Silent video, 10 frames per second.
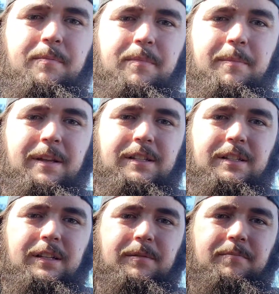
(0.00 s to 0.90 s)
by
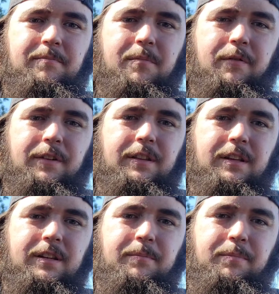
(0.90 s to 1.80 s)
basically moving
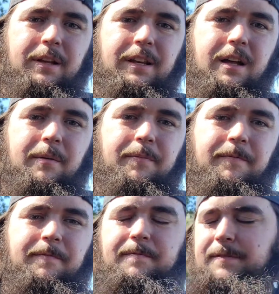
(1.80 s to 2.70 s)
the plate up
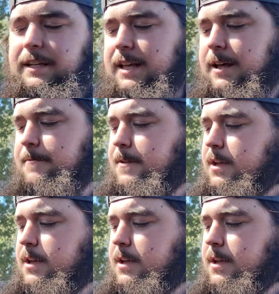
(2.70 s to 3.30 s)
like that.